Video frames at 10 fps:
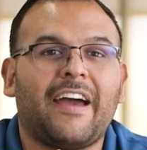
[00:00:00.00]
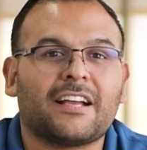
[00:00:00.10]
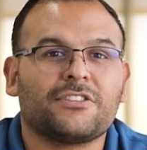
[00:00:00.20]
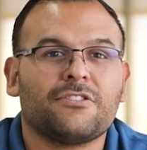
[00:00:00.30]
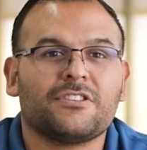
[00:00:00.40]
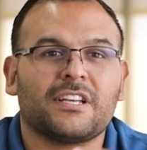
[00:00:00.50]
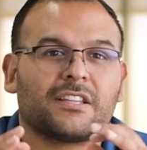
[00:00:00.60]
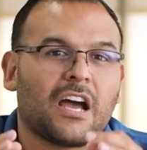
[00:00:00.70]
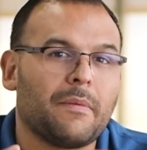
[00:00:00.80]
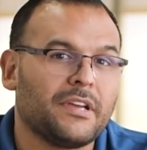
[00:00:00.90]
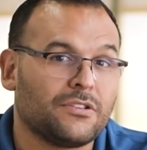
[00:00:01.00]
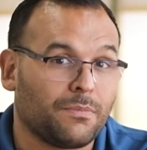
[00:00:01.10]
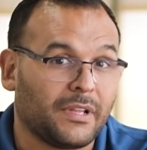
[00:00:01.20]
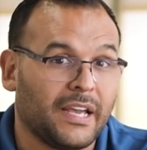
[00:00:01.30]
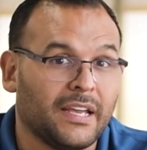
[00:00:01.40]
factors that come
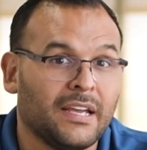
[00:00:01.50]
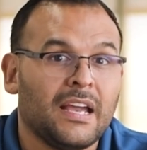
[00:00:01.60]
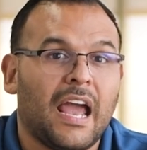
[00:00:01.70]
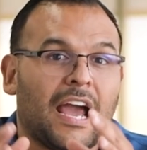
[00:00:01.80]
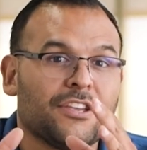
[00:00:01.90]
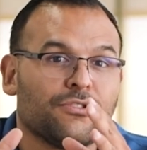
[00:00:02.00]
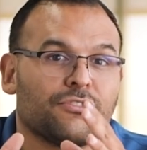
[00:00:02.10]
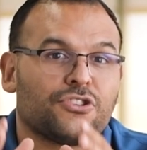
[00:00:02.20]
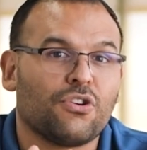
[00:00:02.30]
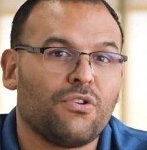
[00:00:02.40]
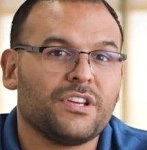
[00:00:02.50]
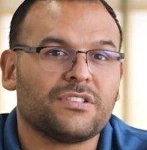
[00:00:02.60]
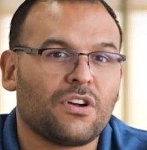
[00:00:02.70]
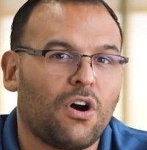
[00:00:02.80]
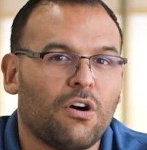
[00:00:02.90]
into play, and your
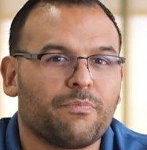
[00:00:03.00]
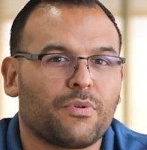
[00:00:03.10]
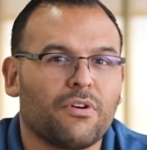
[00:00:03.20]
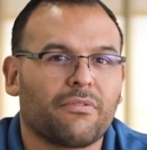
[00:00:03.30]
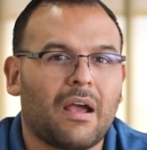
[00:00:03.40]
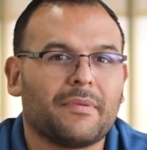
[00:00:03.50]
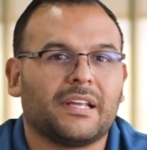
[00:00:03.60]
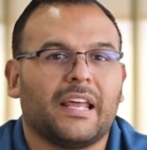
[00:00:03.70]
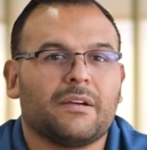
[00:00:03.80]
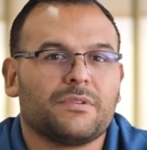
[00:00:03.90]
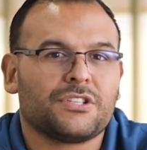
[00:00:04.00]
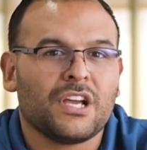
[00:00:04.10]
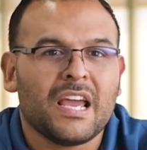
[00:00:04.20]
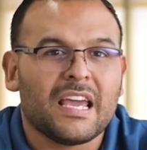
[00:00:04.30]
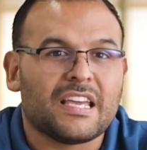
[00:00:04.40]
choice of programming
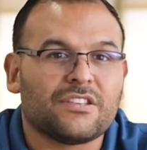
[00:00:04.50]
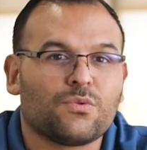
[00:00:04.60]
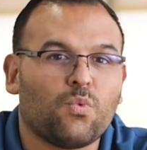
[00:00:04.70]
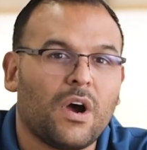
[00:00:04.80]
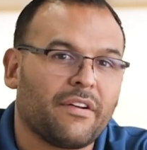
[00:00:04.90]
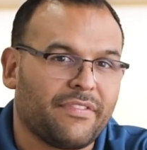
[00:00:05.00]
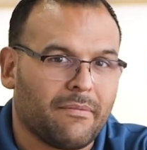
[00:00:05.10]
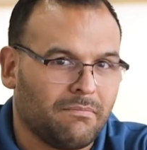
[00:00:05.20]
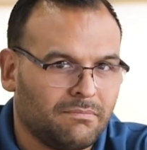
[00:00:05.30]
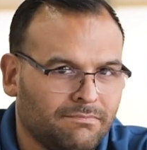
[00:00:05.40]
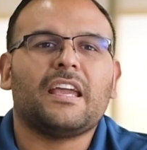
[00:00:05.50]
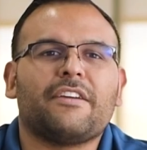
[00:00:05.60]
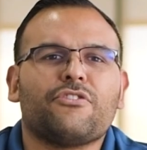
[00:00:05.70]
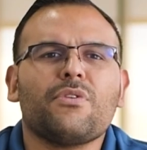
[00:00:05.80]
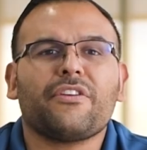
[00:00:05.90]
language is one of them.
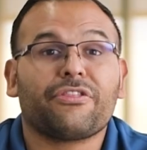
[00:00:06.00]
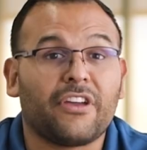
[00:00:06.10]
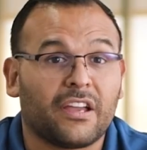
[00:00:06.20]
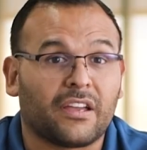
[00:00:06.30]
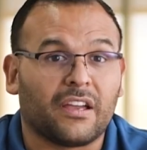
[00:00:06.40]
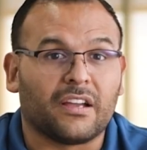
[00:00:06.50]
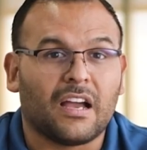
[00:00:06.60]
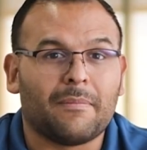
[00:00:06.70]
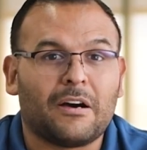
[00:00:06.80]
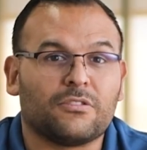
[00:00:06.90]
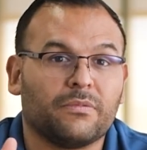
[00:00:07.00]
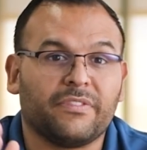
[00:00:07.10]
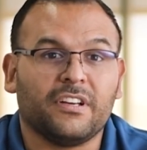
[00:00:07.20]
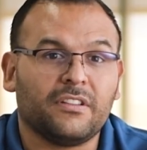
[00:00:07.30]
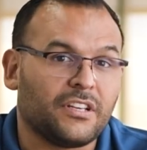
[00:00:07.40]
If you are thinking about
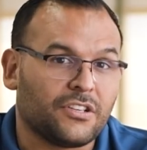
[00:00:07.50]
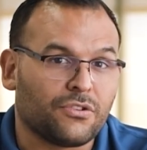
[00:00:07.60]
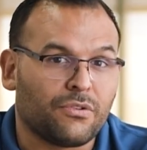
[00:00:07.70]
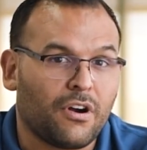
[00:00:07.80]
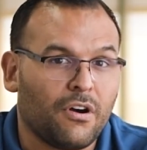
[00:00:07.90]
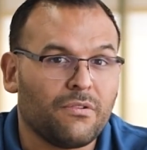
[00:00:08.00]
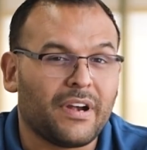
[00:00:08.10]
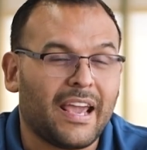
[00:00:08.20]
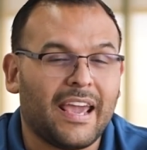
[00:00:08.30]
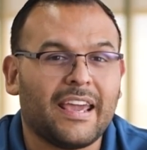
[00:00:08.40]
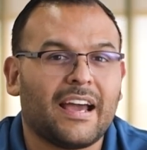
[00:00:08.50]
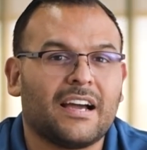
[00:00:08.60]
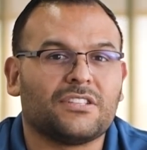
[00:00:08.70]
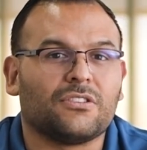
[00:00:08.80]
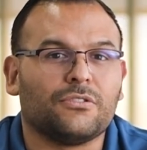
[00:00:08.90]
building your own
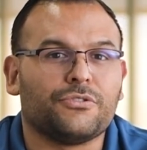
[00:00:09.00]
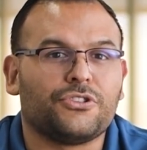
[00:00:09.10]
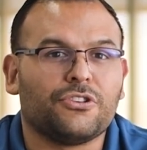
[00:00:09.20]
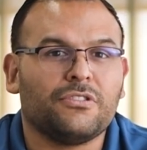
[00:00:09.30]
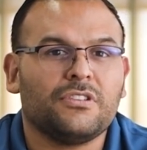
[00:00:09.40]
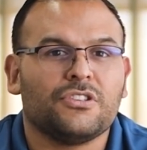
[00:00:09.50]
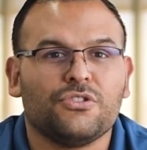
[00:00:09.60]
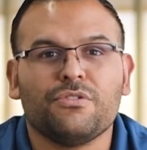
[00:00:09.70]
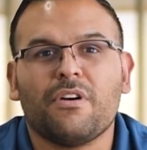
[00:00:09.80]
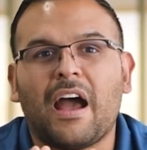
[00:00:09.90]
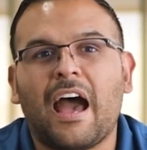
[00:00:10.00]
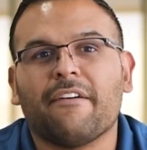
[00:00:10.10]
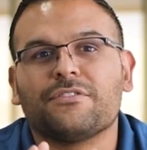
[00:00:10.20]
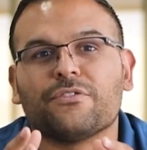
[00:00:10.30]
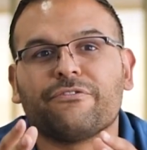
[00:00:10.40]
AI solution, you don't
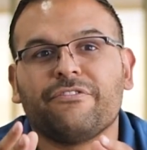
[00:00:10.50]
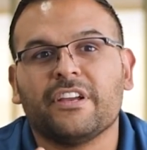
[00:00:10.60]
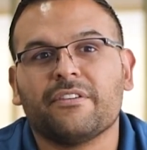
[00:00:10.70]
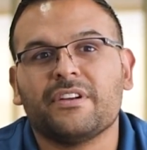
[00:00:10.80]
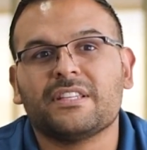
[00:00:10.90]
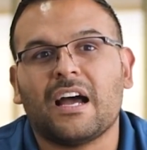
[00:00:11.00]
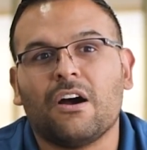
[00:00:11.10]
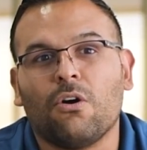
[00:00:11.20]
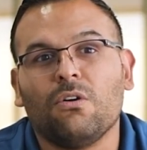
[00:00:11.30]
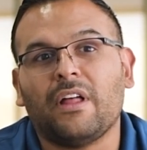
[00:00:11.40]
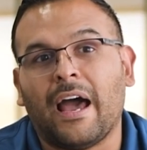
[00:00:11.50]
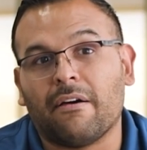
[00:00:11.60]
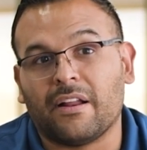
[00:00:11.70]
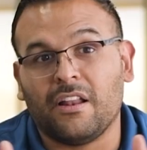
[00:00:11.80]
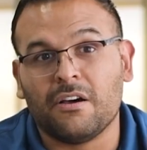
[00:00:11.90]
have to figure it all
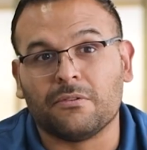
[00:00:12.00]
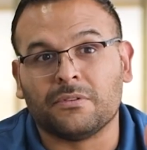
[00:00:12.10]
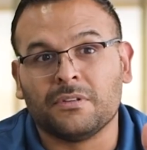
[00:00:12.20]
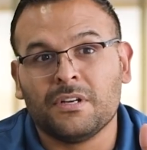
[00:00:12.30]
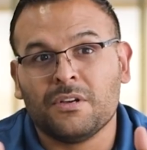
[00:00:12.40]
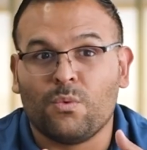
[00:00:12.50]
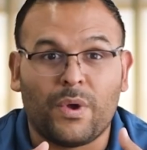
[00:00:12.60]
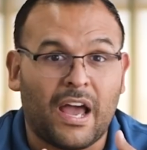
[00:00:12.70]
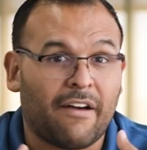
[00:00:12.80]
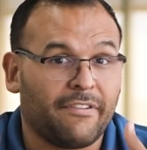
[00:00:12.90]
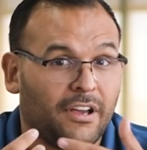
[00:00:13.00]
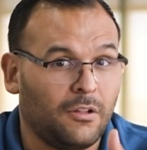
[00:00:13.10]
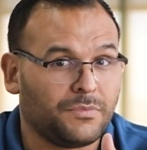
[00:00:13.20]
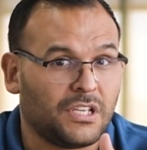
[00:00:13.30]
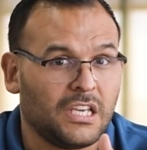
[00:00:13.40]
out alone. We have
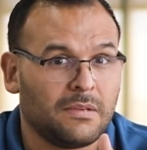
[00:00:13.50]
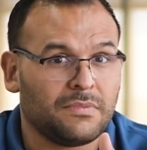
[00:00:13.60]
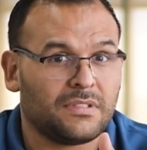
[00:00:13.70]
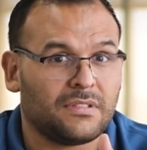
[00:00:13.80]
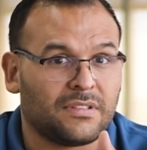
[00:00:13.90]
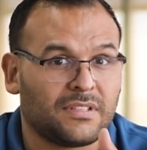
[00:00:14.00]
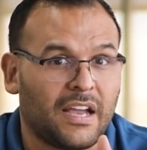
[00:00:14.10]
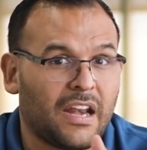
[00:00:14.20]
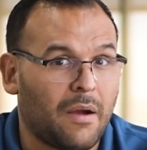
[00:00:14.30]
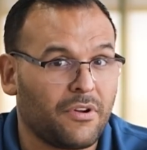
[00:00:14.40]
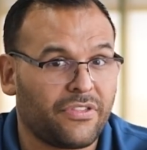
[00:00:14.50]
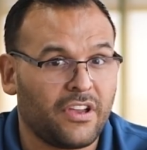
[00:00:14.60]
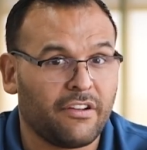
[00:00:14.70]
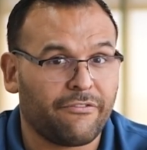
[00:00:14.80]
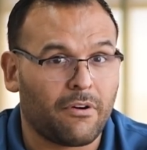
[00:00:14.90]
helped teams design
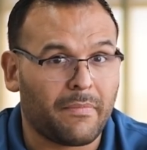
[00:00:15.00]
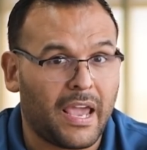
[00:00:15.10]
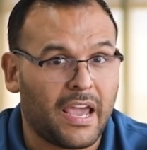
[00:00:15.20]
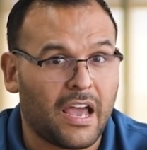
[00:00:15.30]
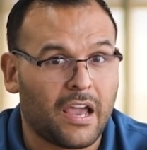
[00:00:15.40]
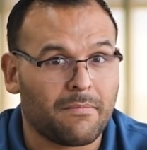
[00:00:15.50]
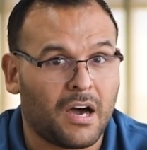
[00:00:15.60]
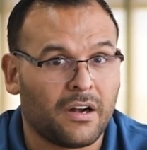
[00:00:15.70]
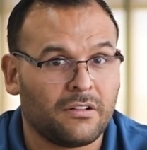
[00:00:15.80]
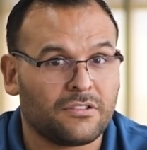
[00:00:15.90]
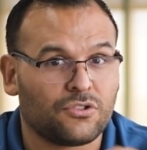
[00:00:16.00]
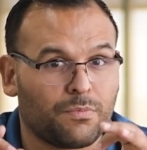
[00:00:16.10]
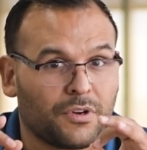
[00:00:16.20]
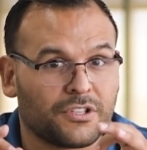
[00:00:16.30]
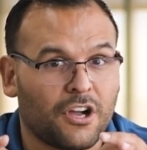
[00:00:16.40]
everything from AI models
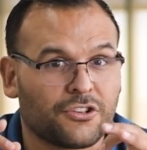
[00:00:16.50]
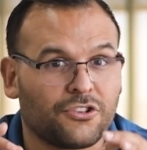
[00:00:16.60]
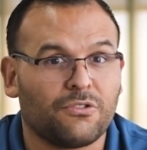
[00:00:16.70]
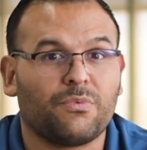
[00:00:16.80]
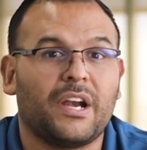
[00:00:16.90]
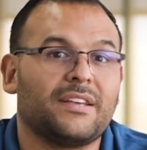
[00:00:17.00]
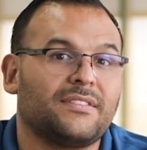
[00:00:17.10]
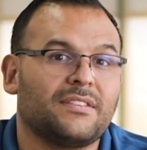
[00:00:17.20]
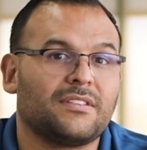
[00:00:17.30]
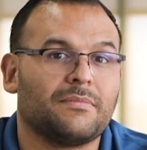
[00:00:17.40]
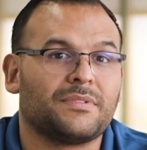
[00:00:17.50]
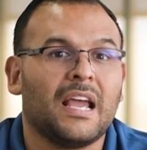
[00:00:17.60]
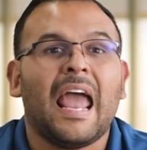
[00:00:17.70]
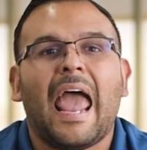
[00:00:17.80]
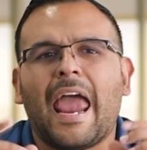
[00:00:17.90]
to production-ready
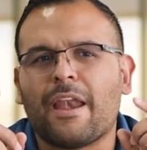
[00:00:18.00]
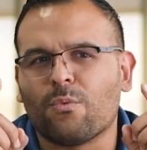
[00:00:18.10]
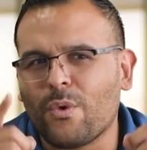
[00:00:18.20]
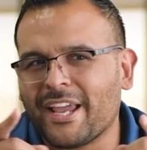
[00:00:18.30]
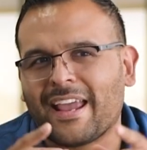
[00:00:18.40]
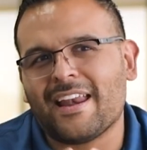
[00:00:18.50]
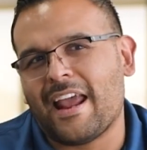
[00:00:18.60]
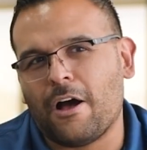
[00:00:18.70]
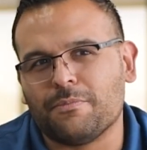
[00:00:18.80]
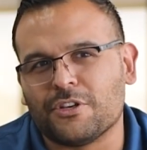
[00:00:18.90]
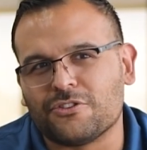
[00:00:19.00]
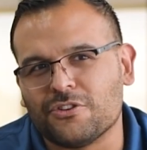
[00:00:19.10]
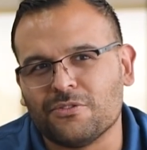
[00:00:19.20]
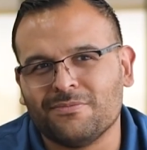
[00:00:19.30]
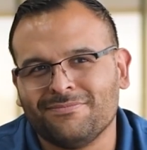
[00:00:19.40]
systems, and we can help you
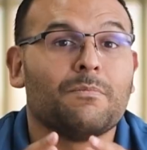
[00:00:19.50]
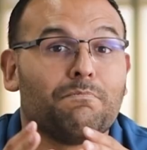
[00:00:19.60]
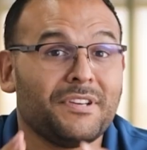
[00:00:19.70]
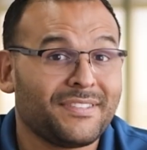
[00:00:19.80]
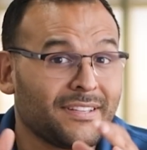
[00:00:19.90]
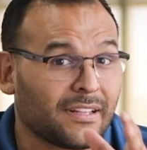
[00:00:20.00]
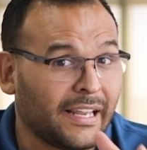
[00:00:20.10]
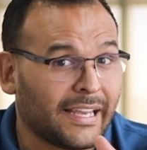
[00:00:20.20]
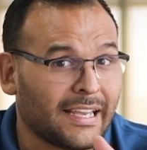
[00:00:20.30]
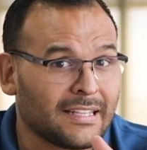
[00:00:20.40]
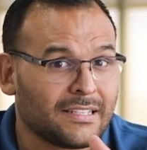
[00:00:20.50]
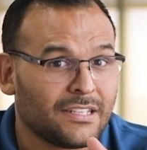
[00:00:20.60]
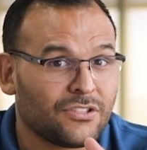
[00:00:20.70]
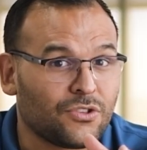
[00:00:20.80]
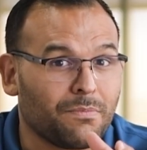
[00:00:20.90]
too. Visit
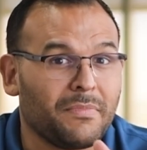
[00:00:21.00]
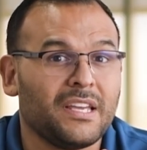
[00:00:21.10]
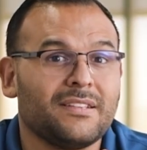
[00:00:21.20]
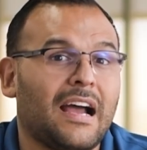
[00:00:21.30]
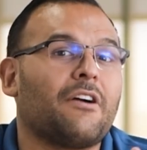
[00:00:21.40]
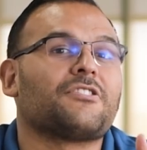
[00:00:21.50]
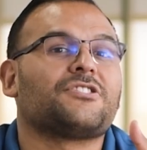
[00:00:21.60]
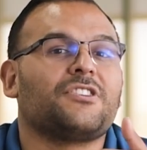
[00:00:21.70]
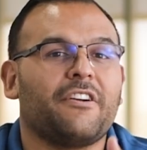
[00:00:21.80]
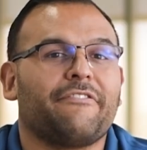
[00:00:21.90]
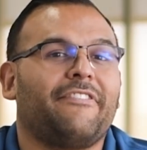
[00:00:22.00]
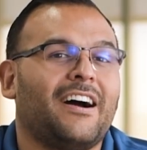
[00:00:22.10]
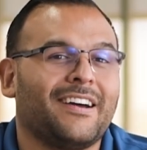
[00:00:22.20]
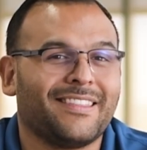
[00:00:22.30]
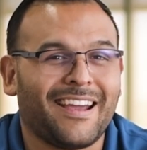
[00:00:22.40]
ClickIT to meet our
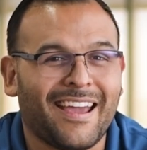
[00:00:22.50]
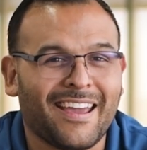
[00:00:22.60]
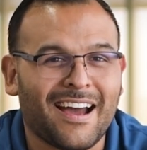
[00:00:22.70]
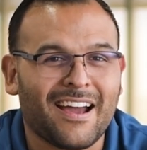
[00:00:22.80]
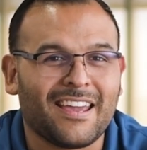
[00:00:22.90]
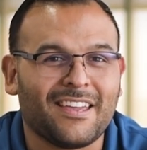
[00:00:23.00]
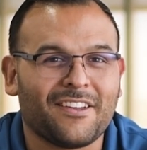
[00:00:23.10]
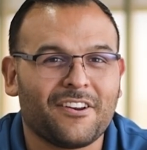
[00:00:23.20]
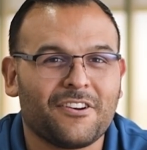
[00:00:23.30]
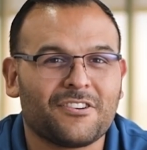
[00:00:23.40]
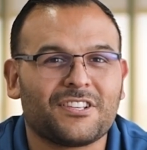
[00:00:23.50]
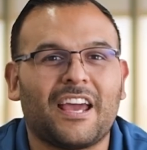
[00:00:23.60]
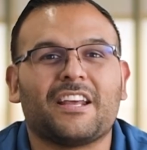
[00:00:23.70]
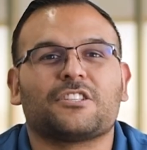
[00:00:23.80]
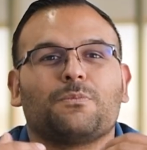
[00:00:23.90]
certified AI engineers
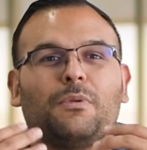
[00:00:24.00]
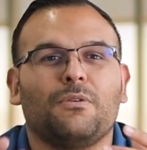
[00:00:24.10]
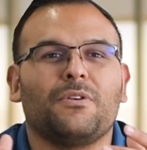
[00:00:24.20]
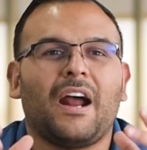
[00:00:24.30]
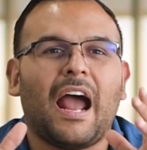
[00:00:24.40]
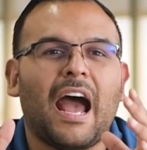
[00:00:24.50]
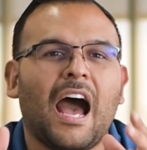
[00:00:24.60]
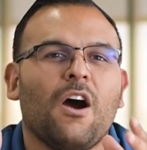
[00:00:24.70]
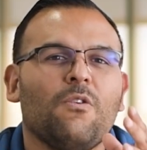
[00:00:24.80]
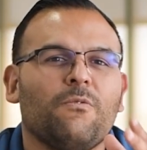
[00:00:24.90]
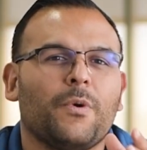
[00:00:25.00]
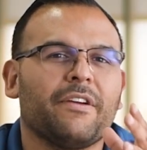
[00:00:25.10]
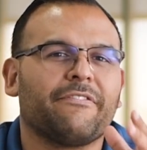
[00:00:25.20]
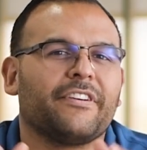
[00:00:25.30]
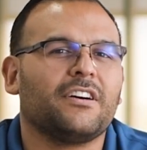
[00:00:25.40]
and explore how
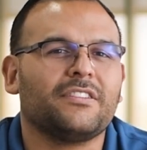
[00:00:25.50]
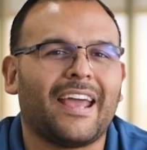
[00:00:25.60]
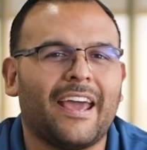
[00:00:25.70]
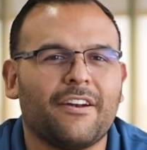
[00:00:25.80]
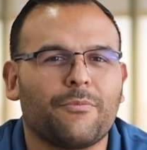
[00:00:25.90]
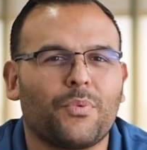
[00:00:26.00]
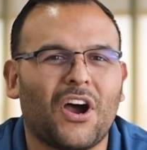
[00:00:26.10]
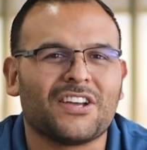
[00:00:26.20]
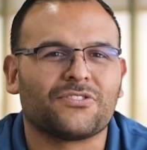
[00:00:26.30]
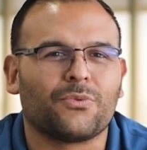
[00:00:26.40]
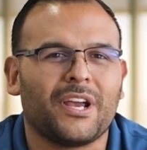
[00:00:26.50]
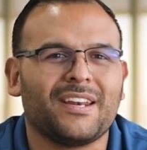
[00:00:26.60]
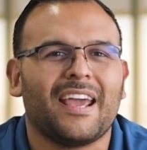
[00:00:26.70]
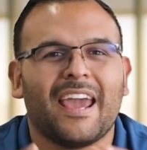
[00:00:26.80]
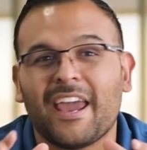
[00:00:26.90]
we build
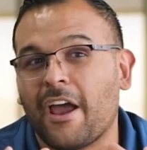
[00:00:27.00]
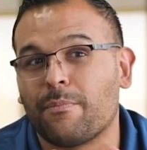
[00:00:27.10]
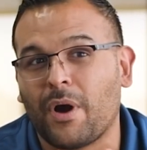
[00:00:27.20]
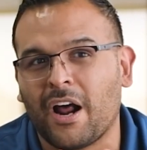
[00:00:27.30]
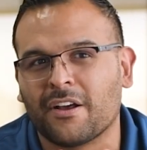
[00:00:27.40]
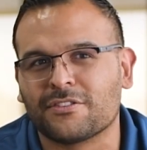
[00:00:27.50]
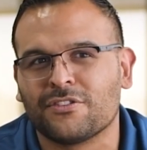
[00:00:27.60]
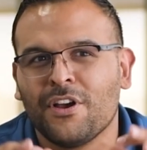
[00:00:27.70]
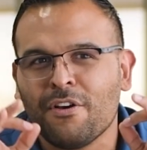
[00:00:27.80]
enterprise-grade AI products